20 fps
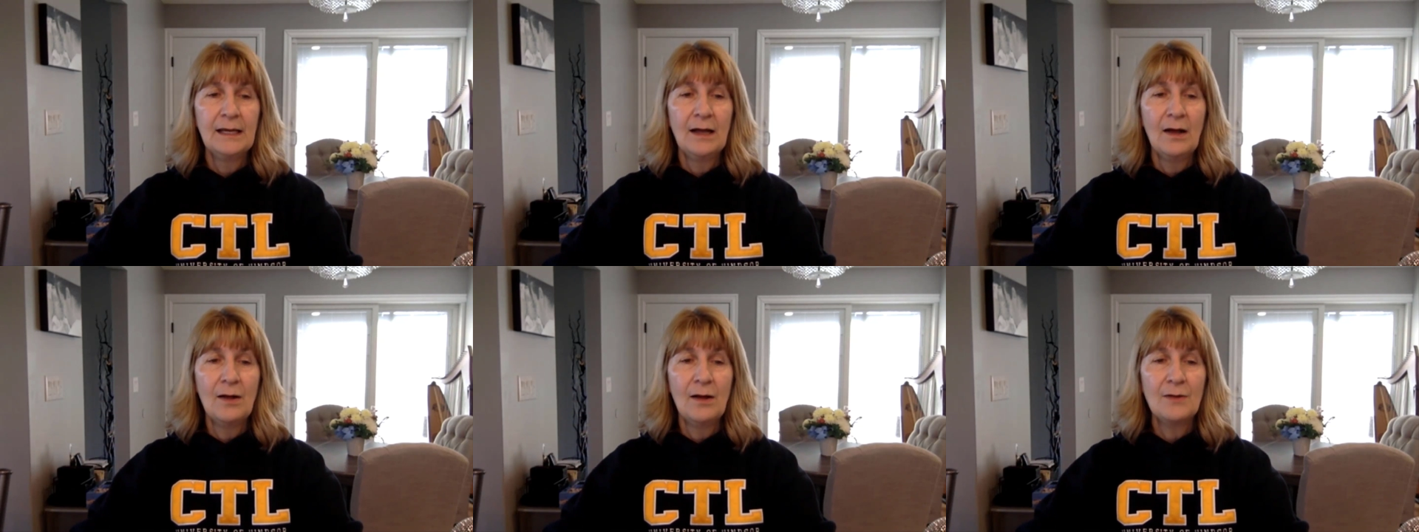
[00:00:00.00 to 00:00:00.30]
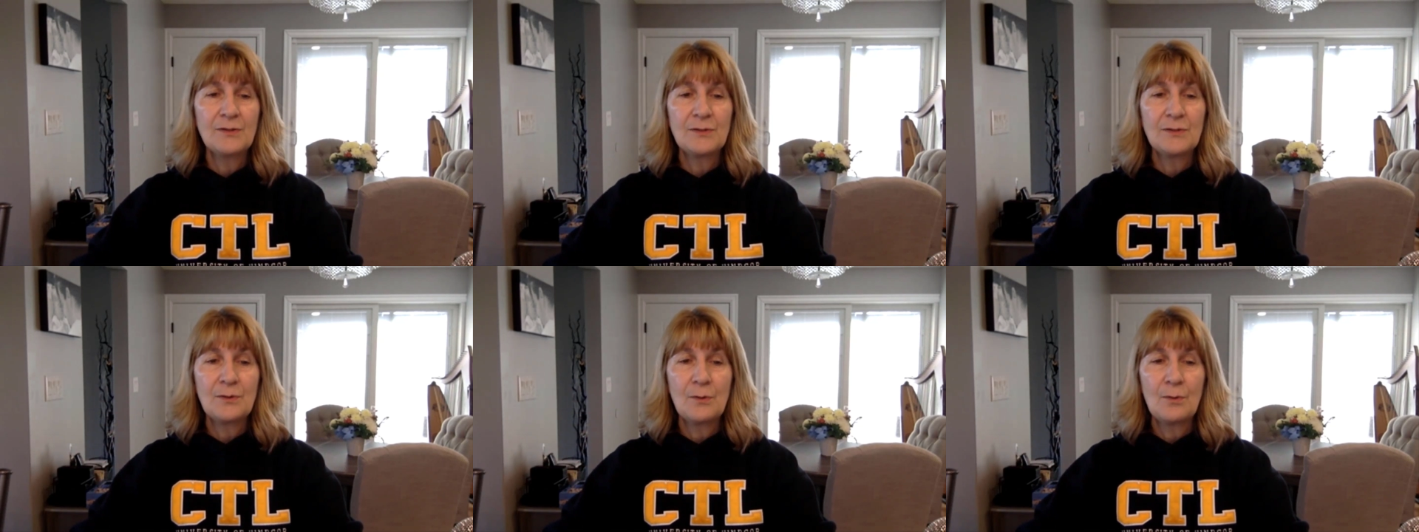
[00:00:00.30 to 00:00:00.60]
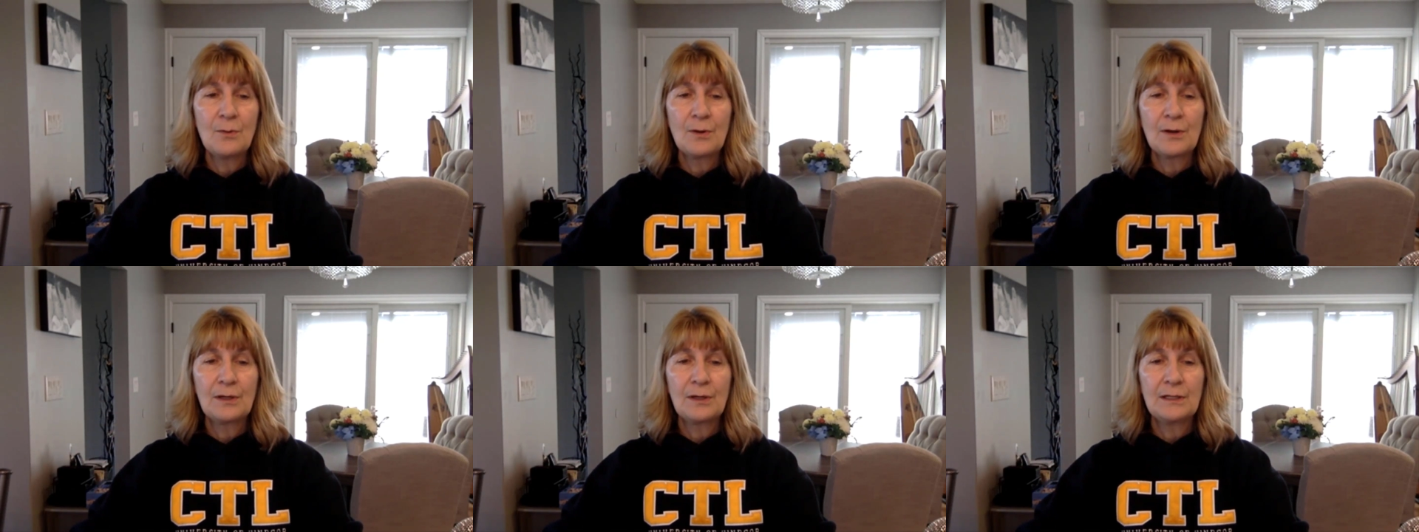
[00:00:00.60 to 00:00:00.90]
Also,
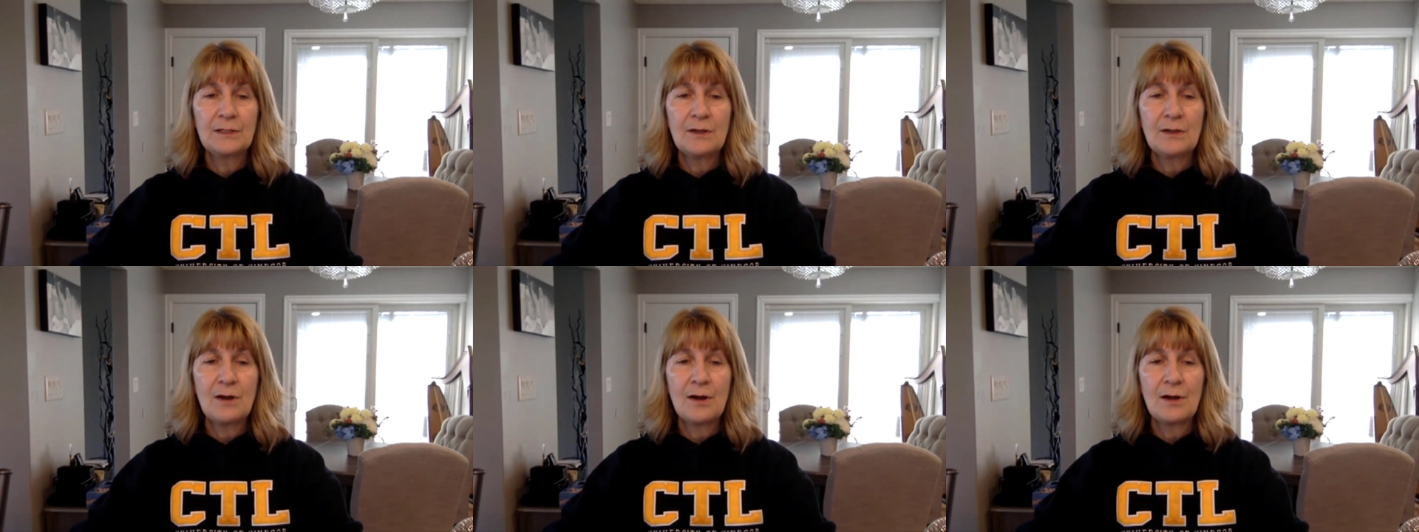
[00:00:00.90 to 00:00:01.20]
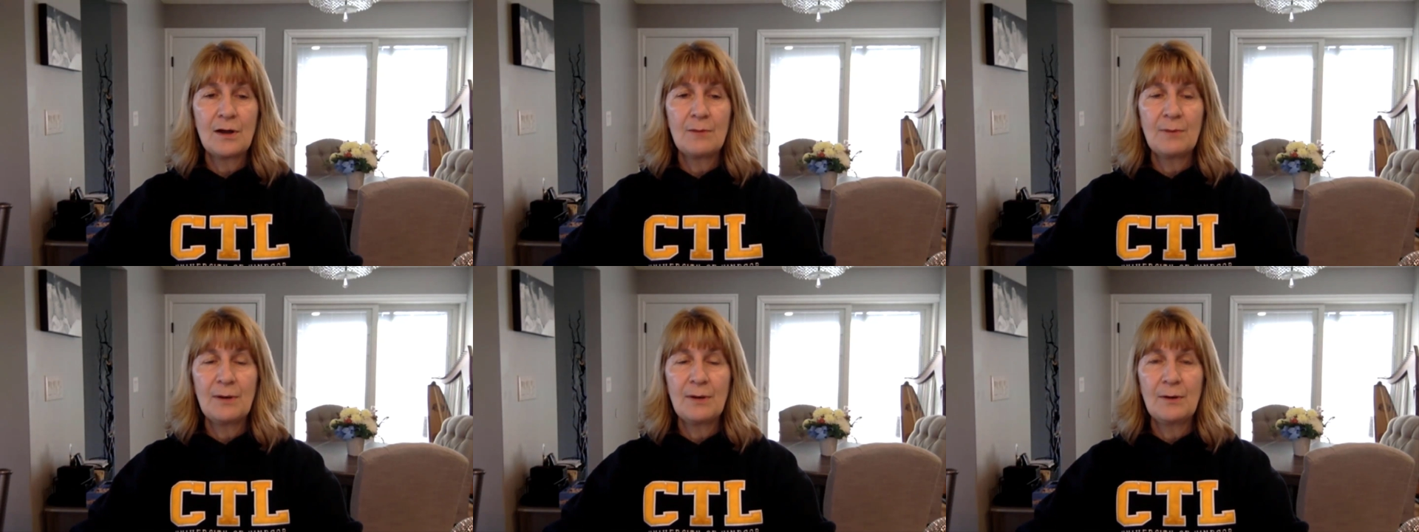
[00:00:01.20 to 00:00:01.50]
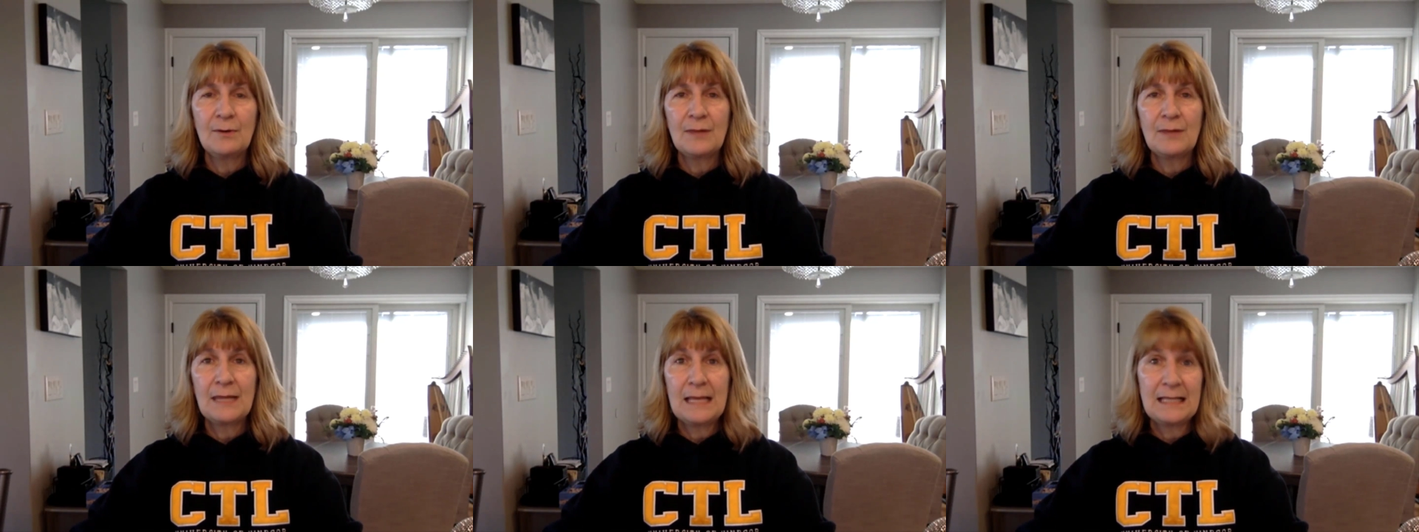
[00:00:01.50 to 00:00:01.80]
we're going to talk
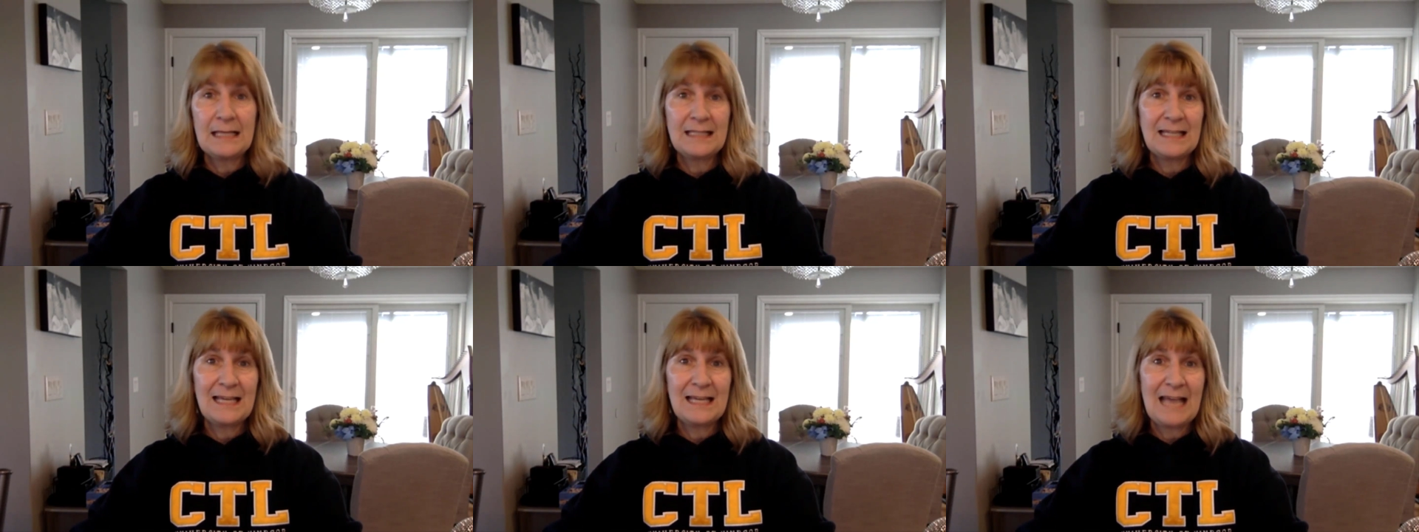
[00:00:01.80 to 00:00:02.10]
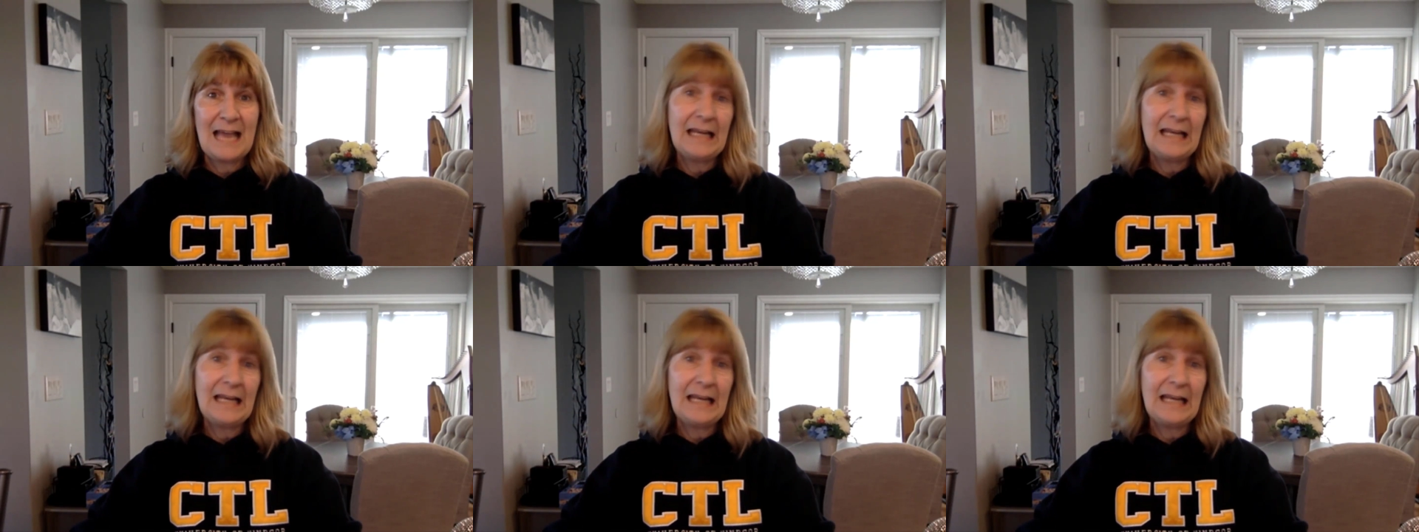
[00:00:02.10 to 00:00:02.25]
about things like